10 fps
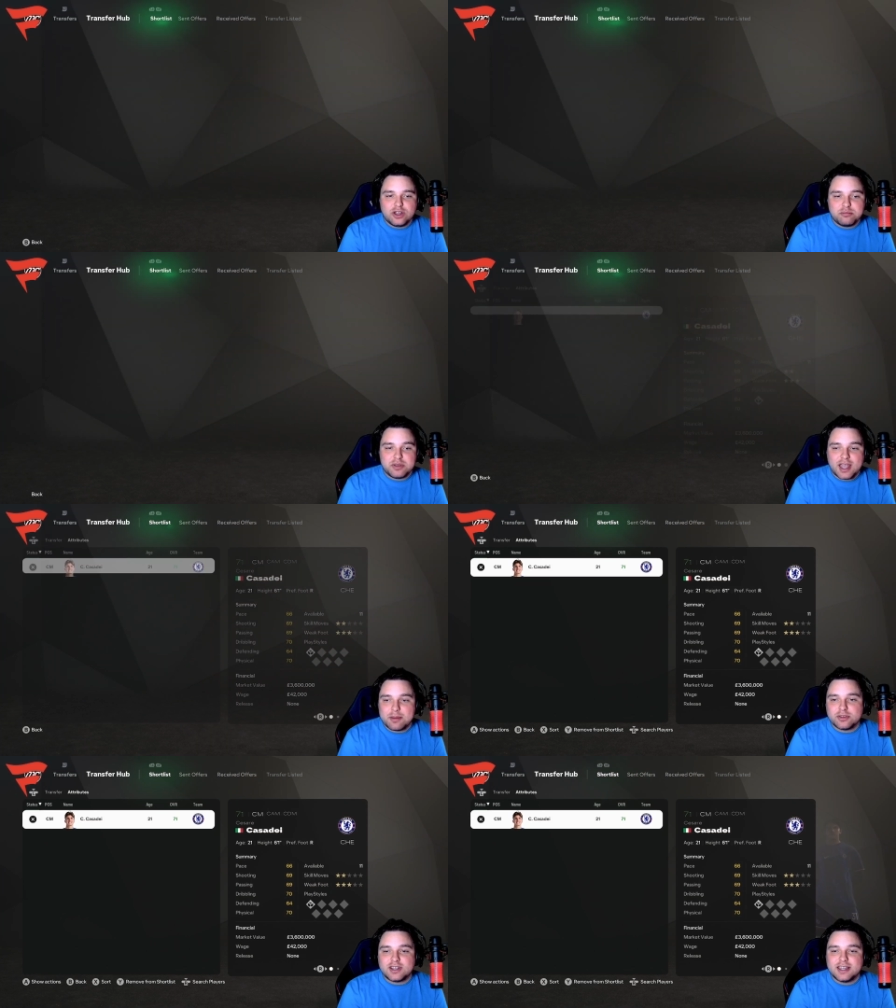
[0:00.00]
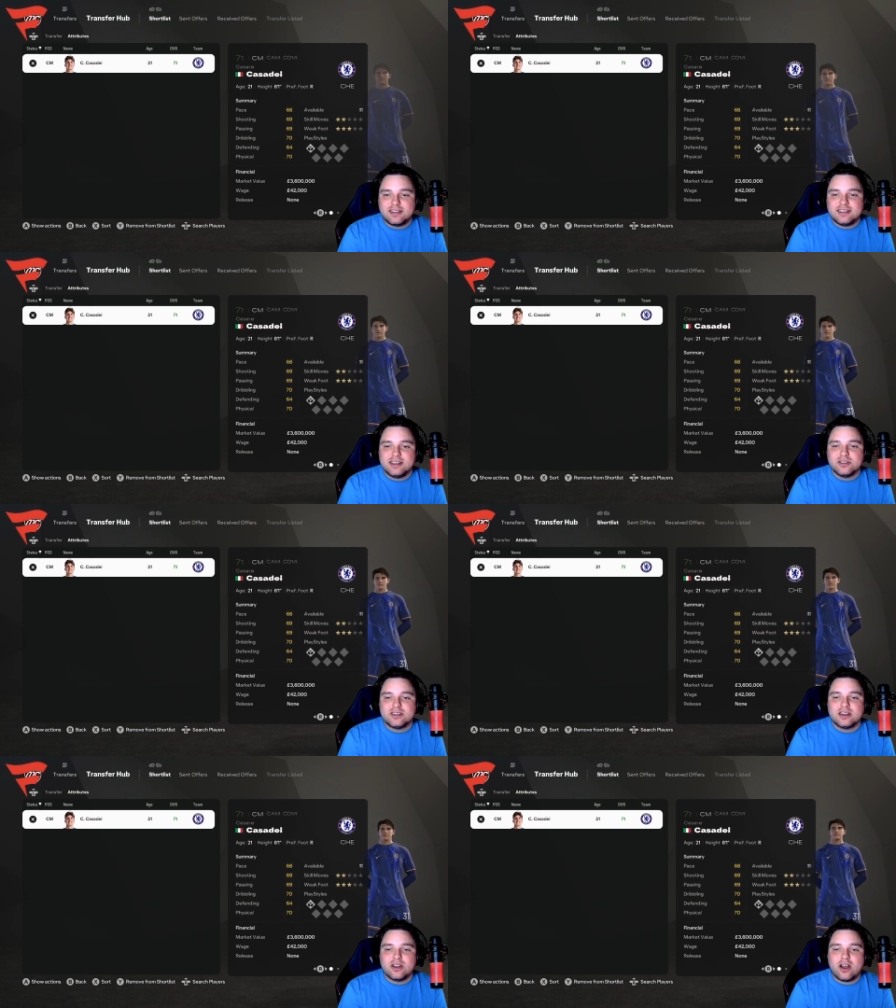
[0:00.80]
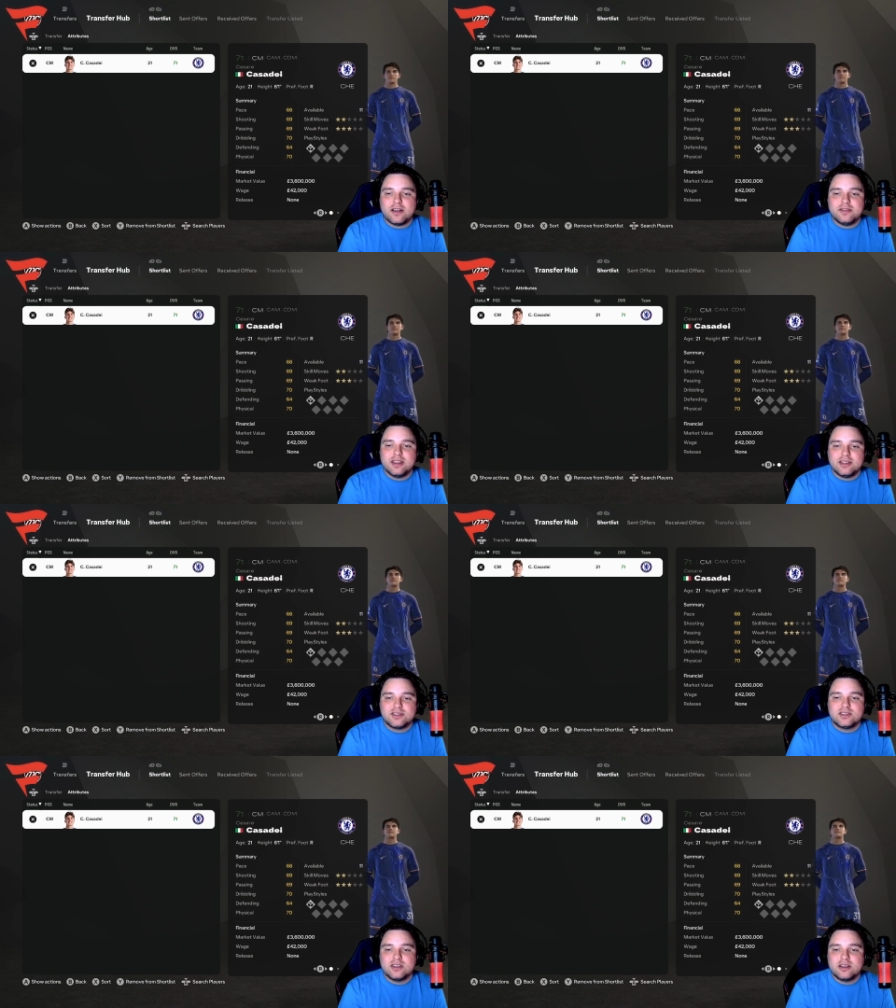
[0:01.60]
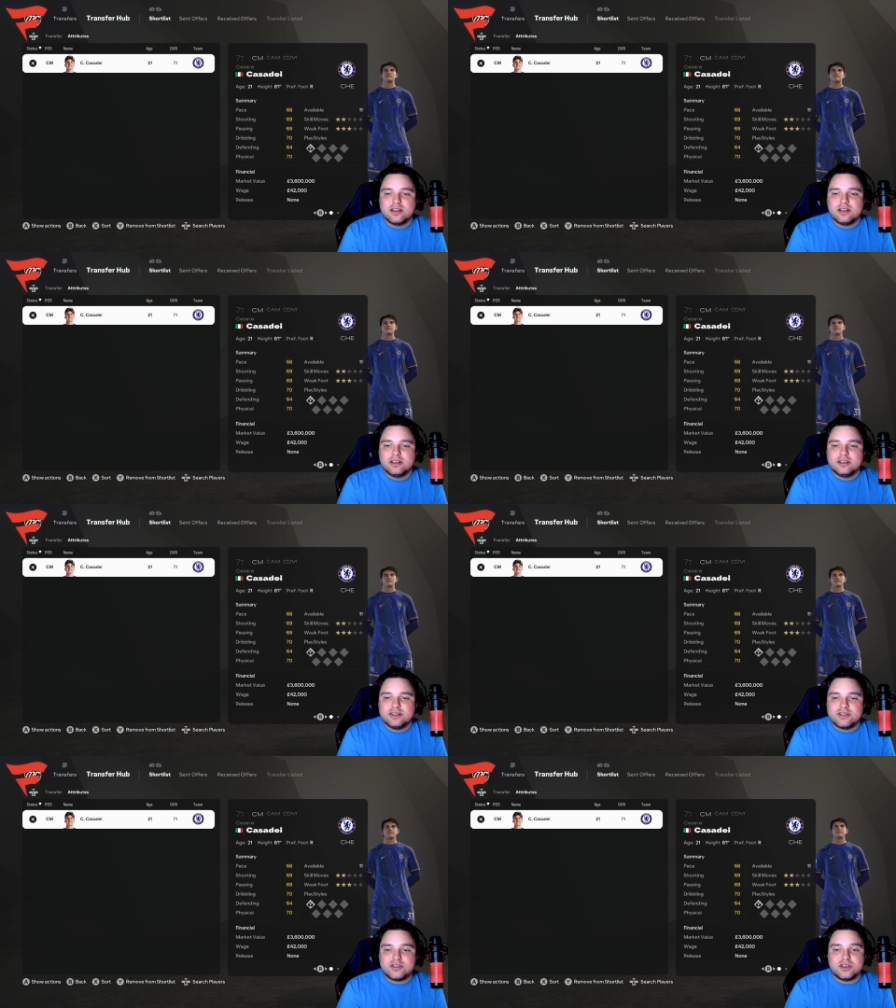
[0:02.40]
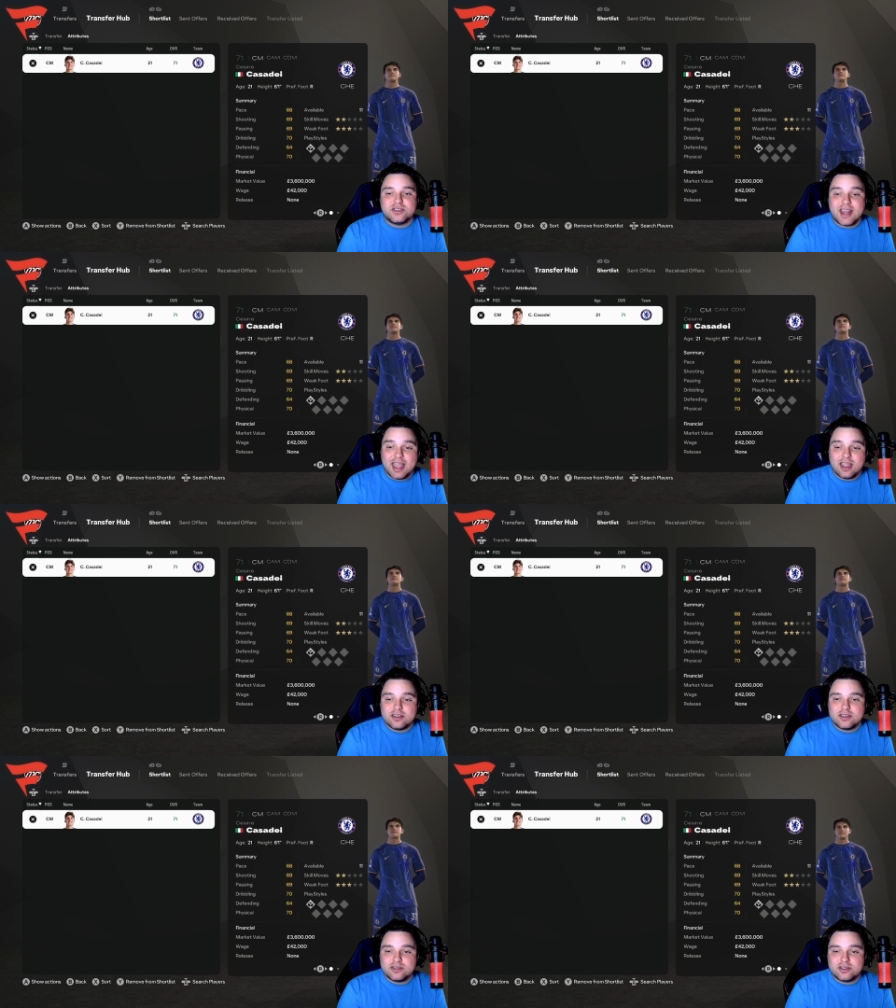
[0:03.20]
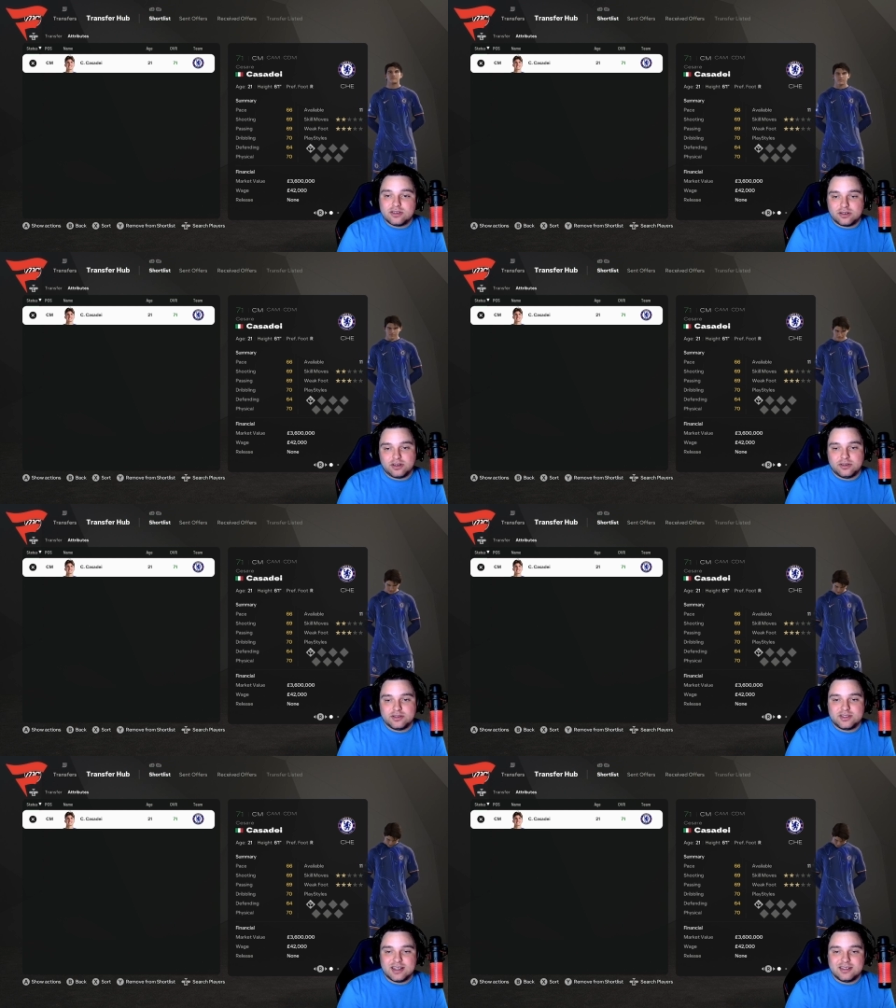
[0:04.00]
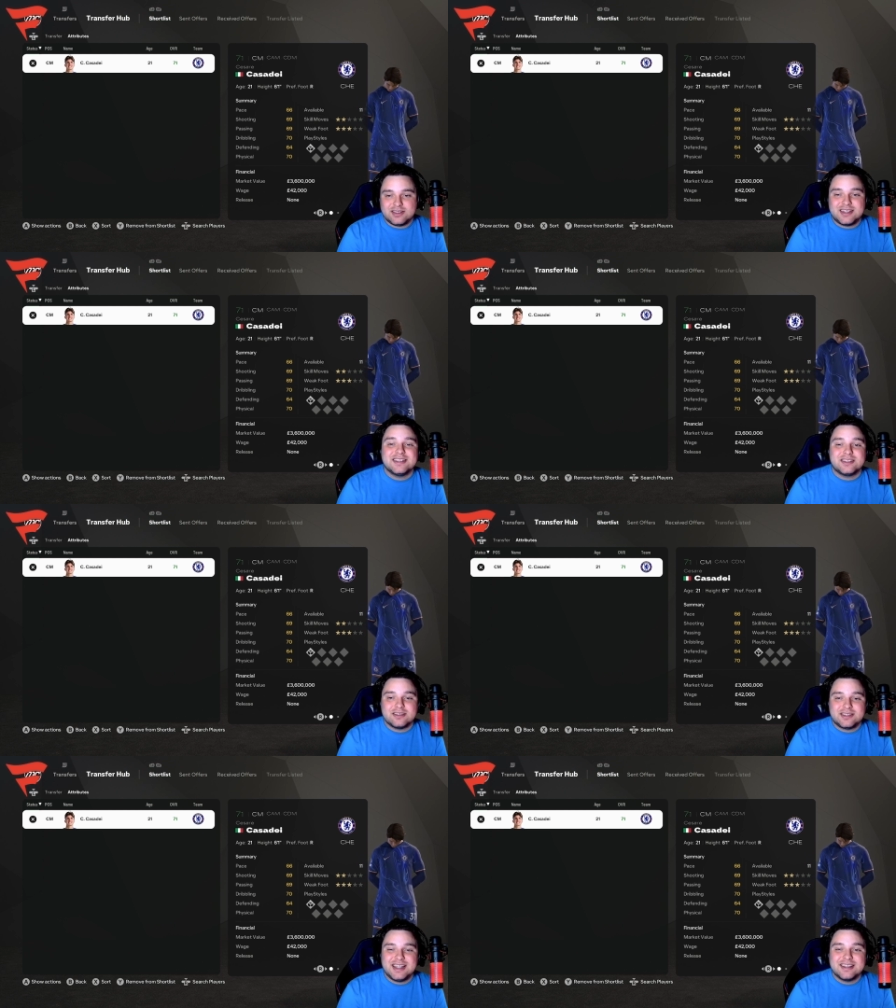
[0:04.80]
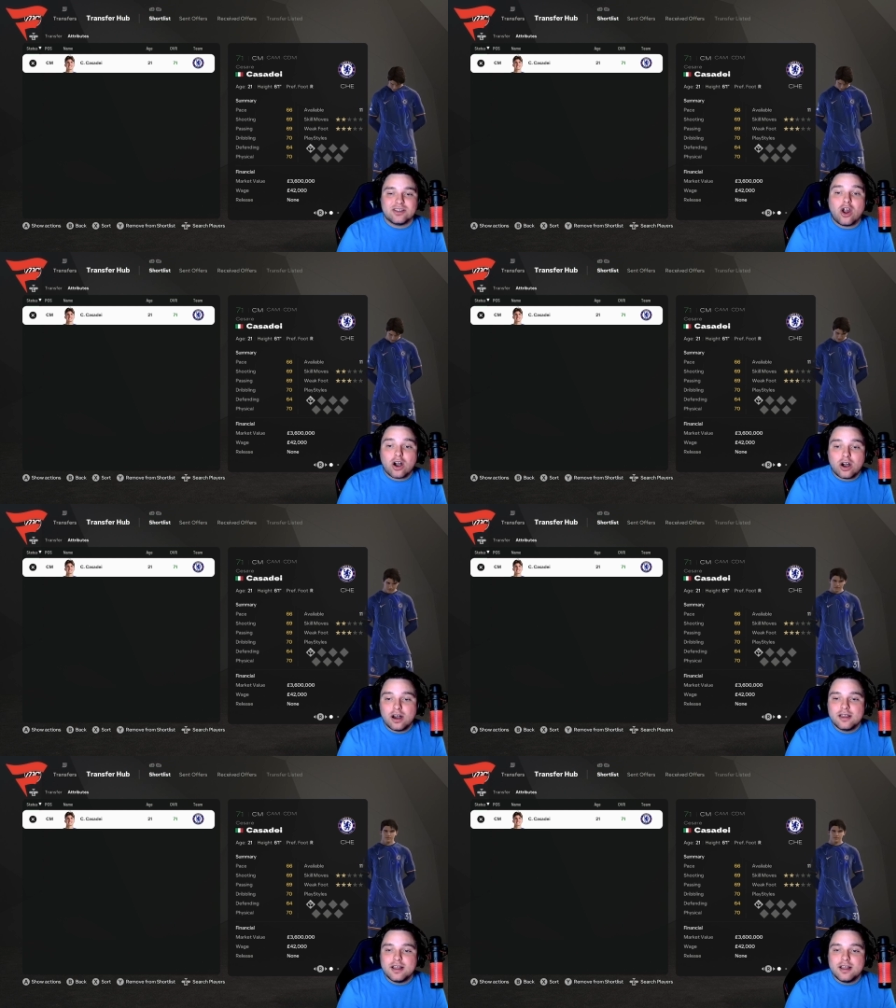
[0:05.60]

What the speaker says: be able to get the deal done on this Cersei or Caesar.